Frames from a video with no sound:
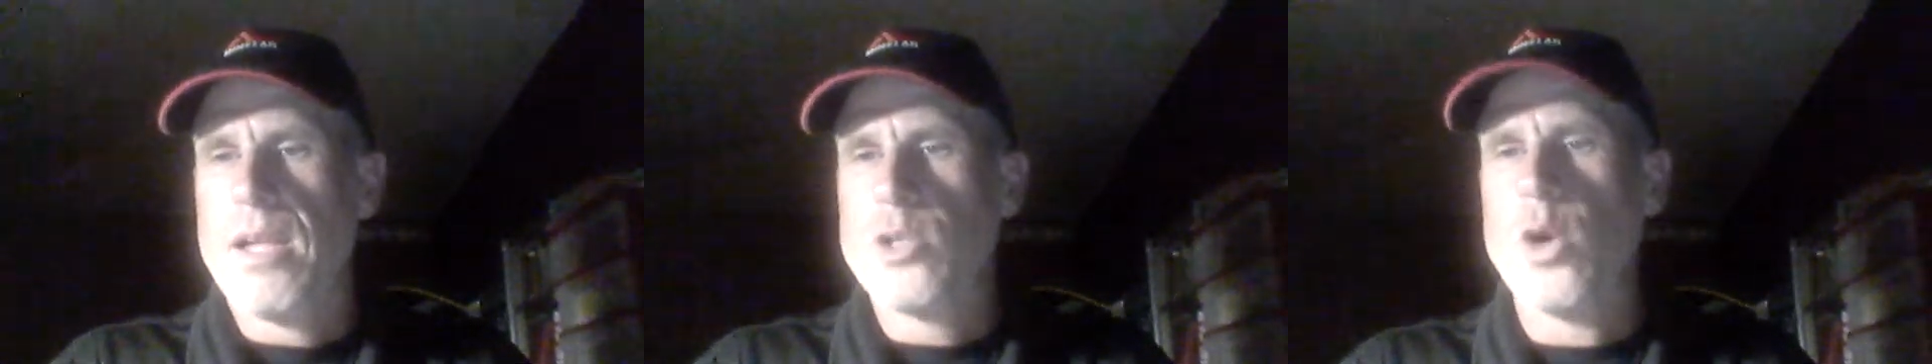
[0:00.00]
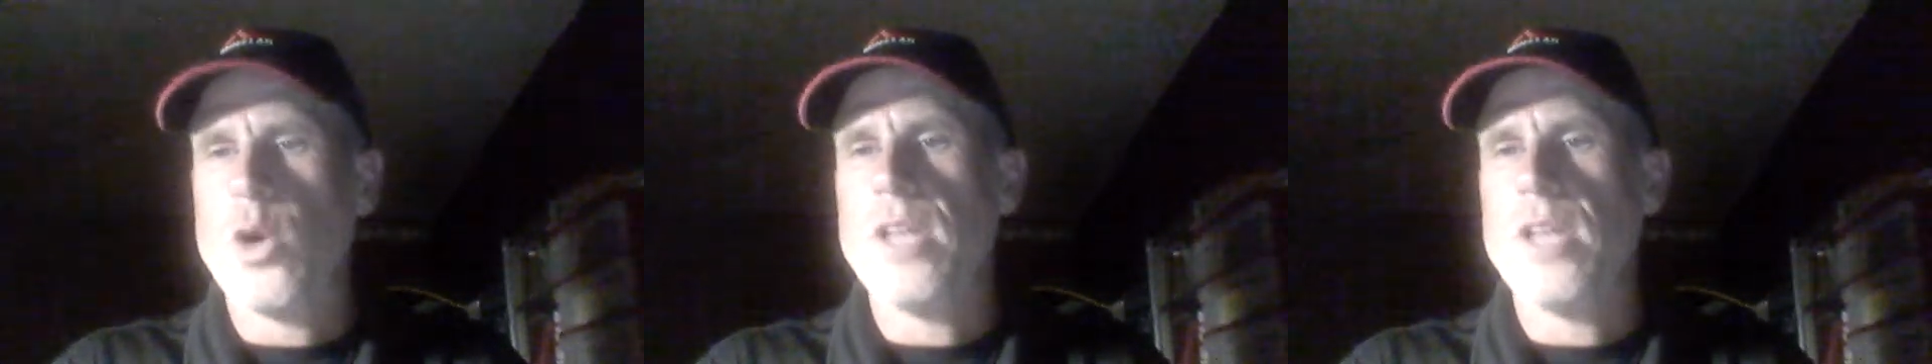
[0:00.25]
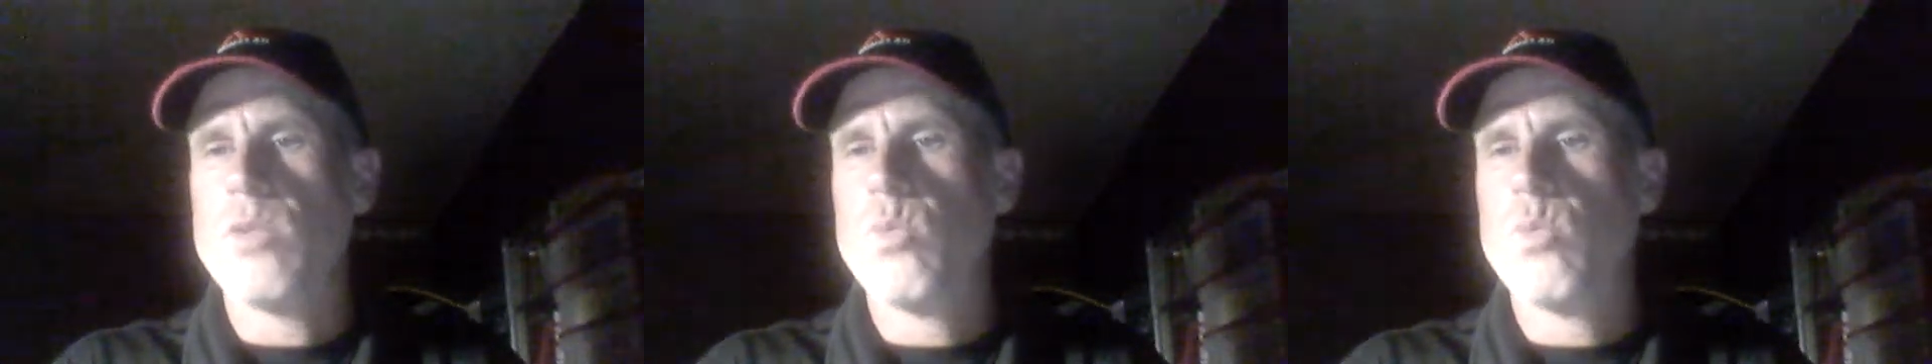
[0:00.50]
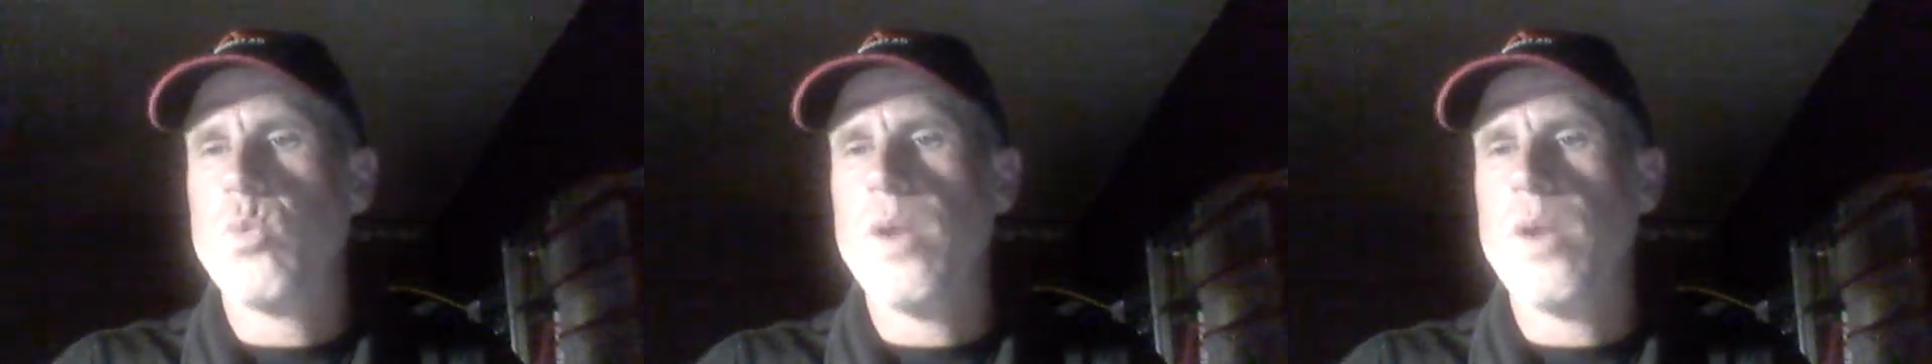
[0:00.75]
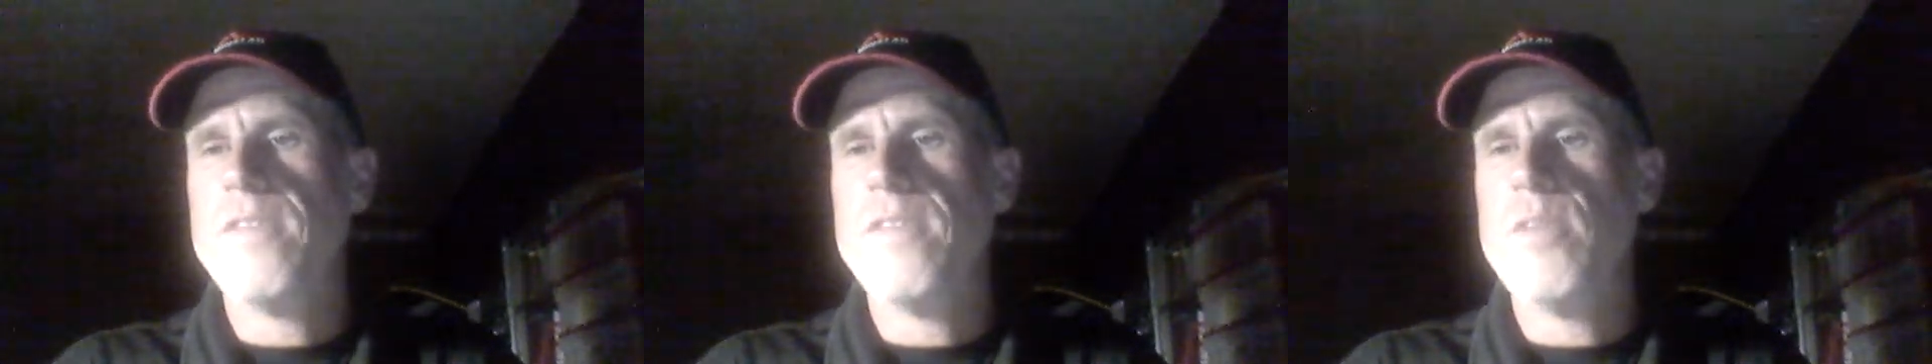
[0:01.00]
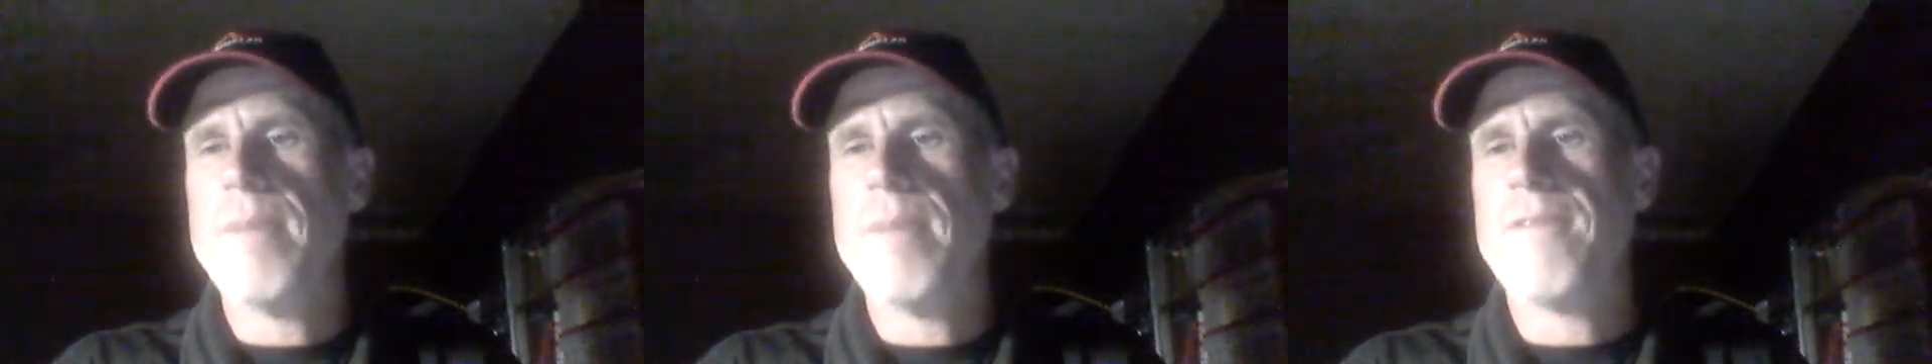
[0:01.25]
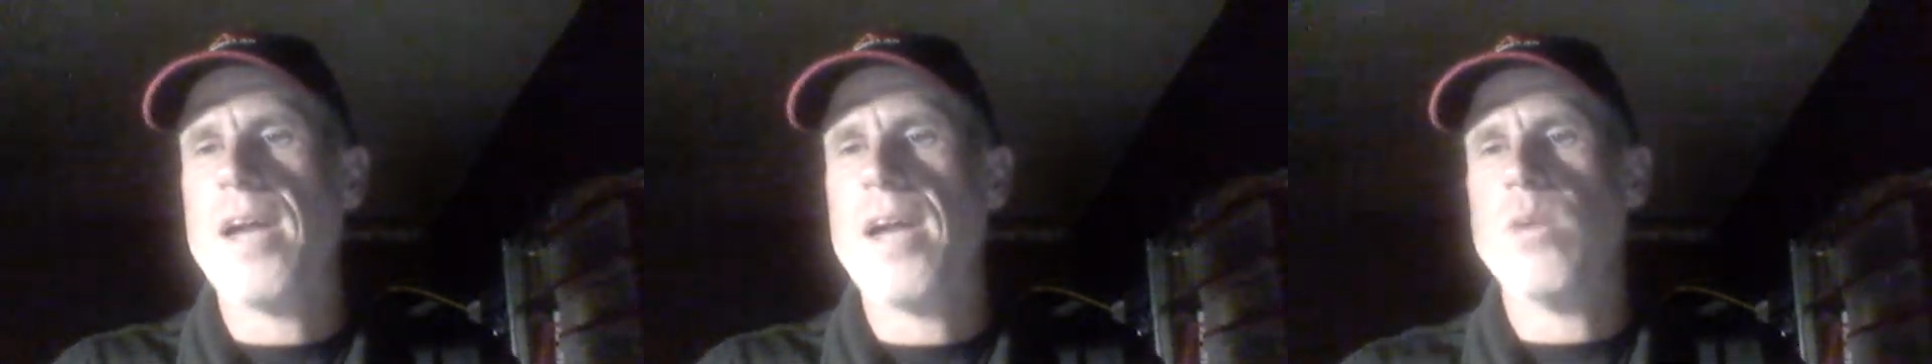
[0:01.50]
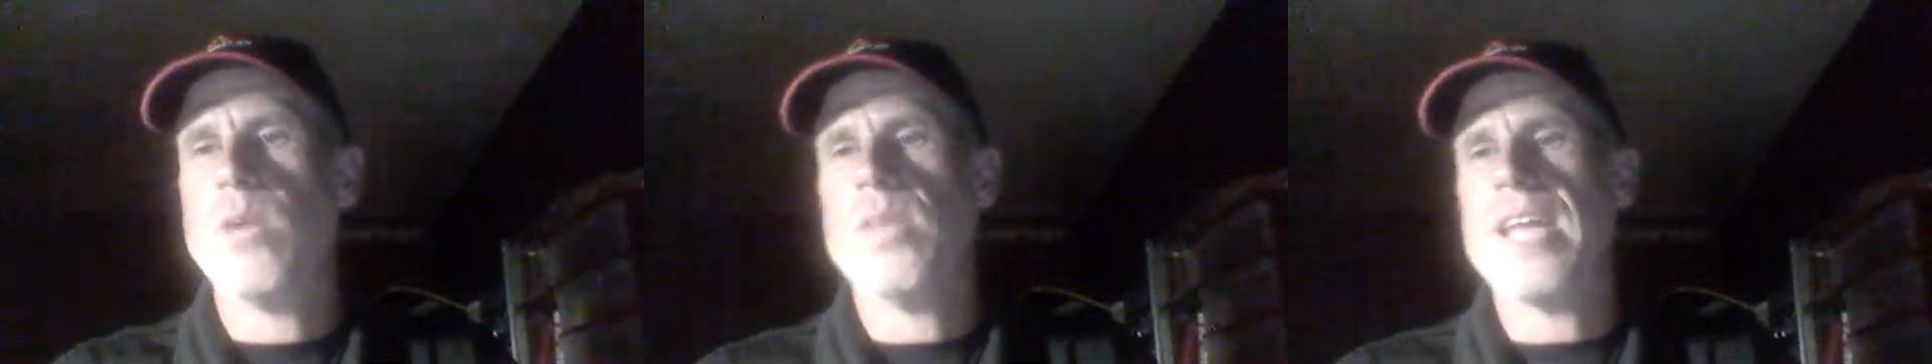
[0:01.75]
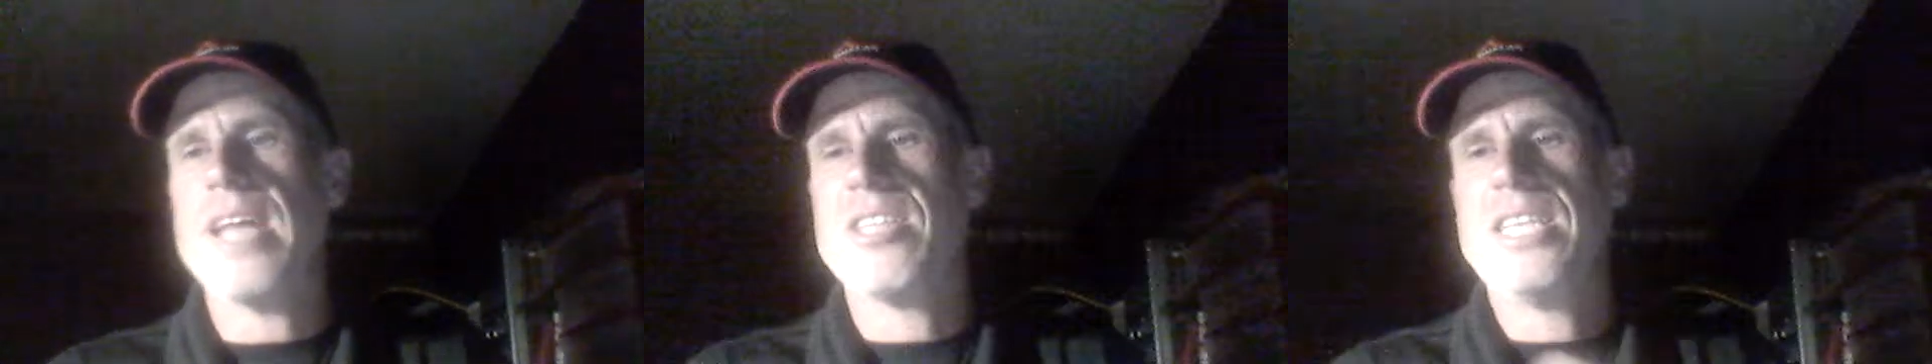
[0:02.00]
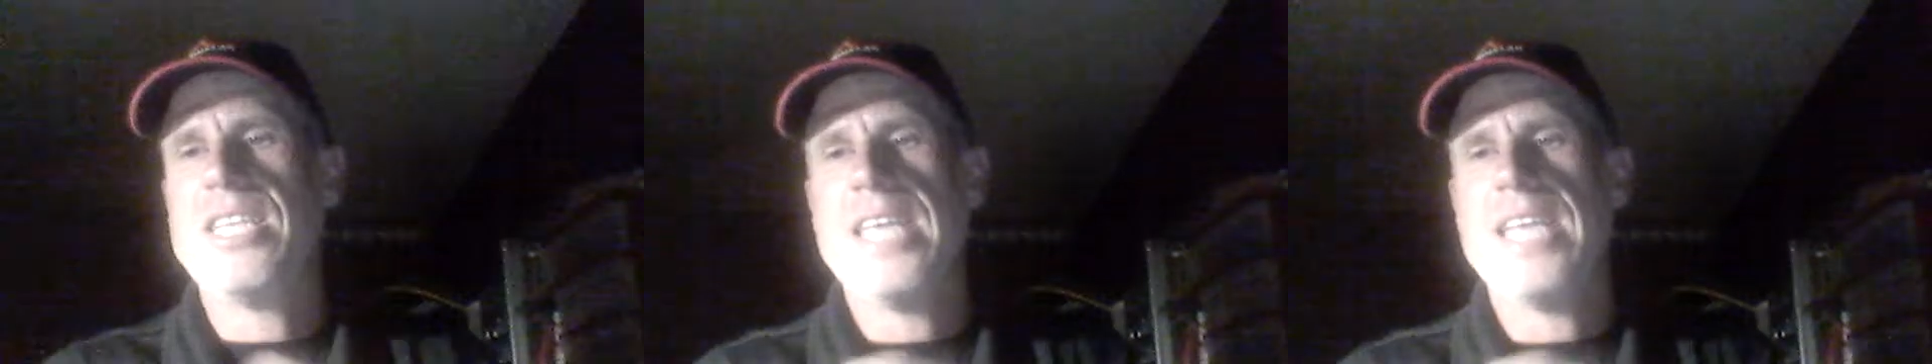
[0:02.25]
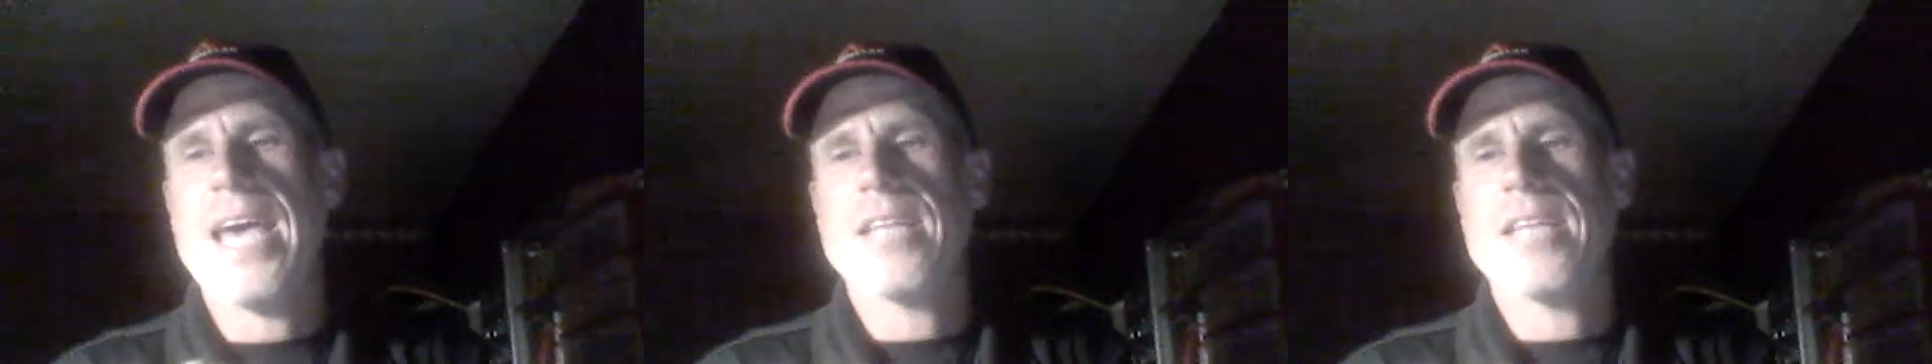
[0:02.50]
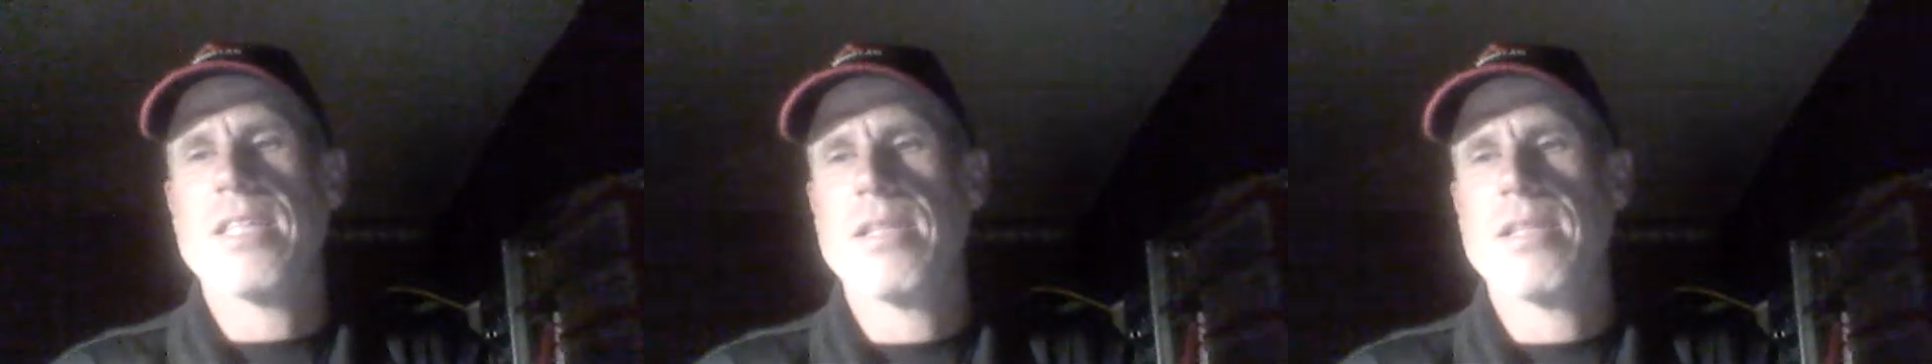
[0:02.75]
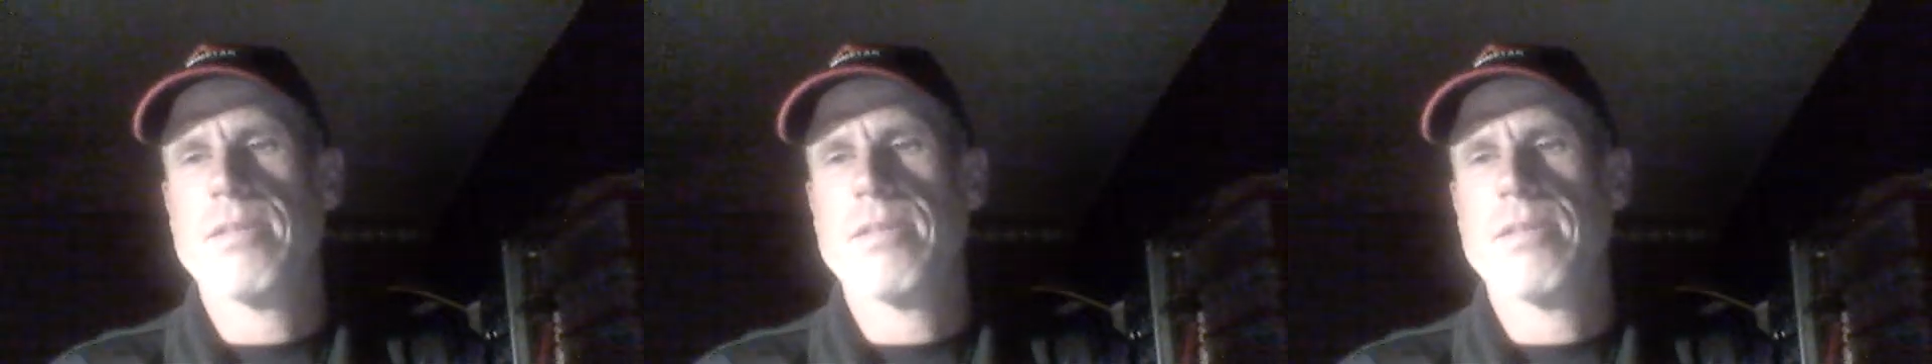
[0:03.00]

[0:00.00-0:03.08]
Troy, what have you been finding with that CTX?